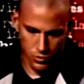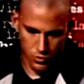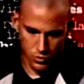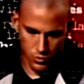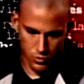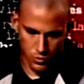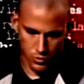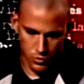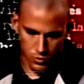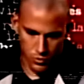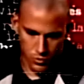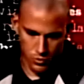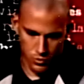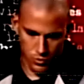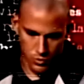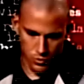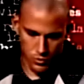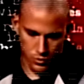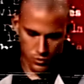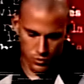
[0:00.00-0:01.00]

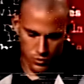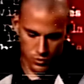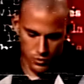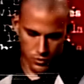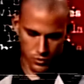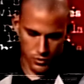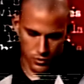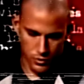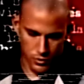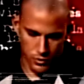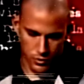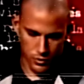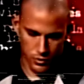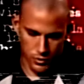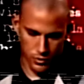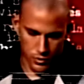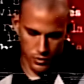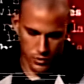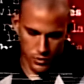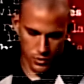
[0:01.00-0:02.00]

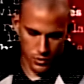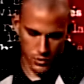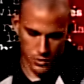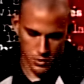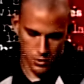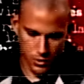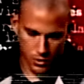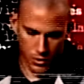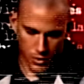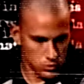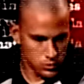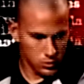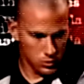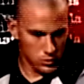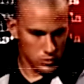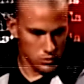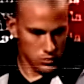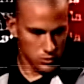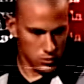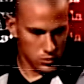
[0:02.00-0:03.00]

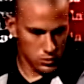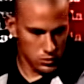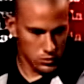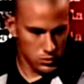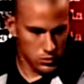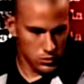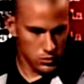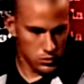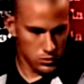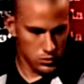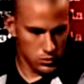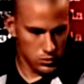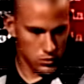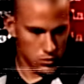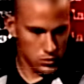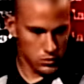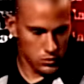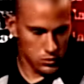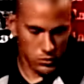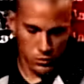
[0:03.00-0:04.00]

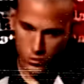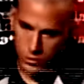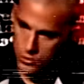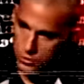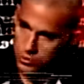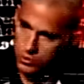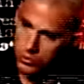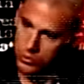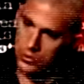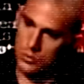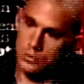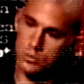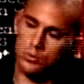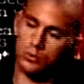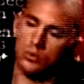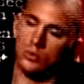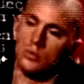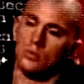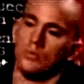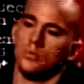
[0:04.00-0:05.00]

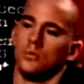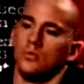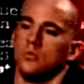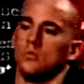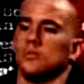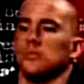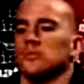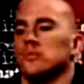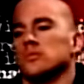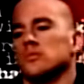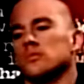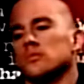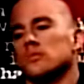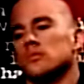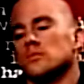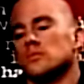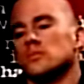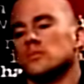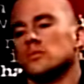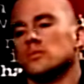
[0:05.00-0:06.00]

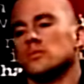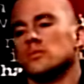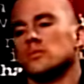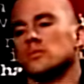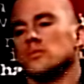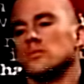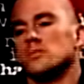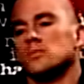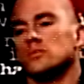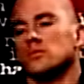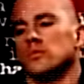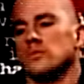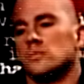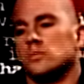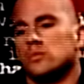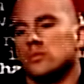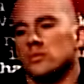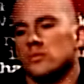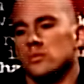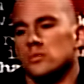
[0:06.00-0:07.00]

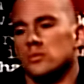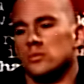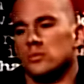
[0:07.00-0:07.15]
This person isn't speaking.